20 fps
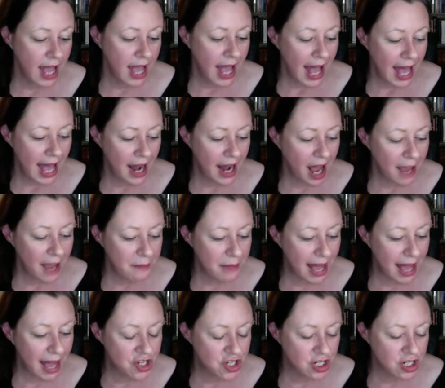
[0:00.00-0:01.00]
And I
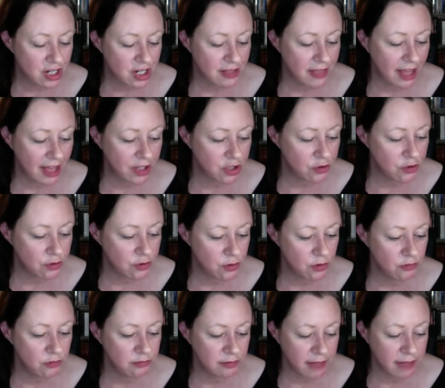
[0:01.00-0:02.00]
imagine that
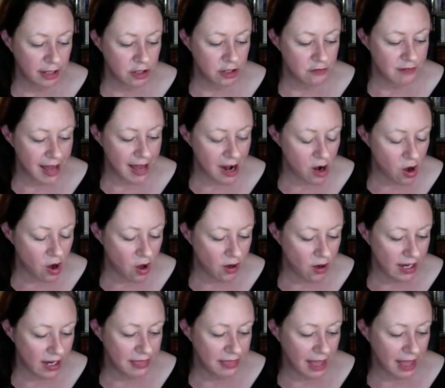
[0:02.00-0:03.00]
you ran along
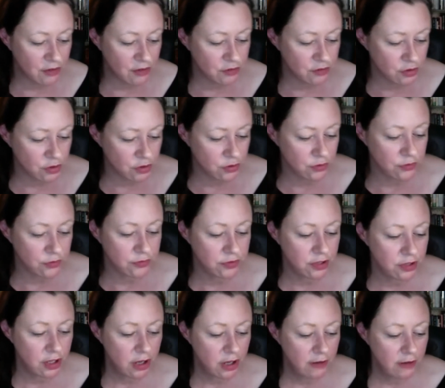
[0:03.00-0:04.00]
in that groove
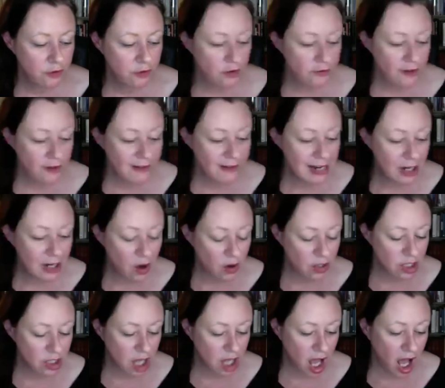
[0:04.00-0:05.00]
for a very long
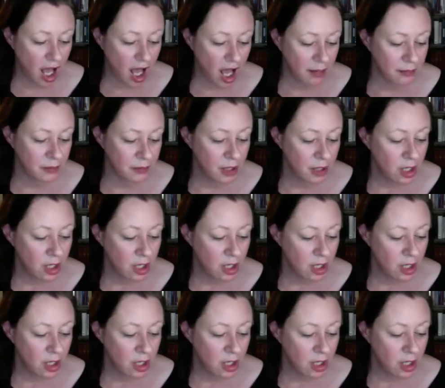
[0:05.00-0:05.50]
time,